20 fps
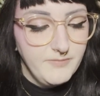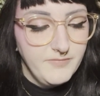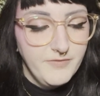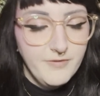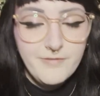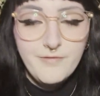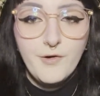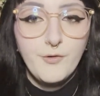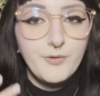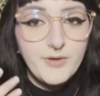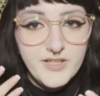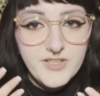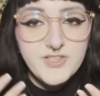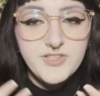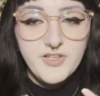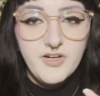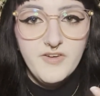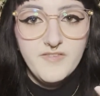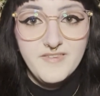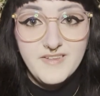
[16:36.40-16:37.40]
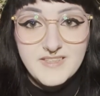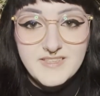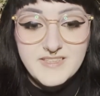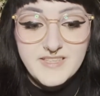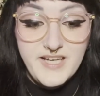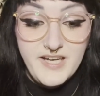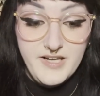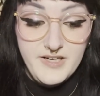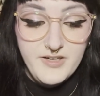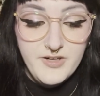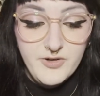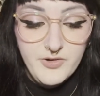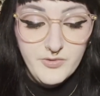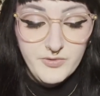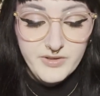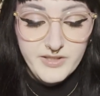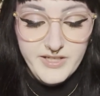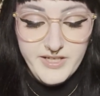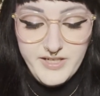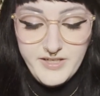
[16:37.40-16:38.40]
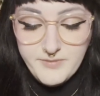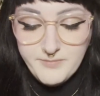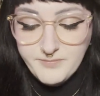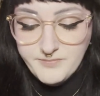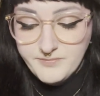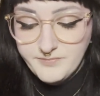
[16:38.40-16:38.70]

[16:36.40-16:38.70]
focused on the skin only.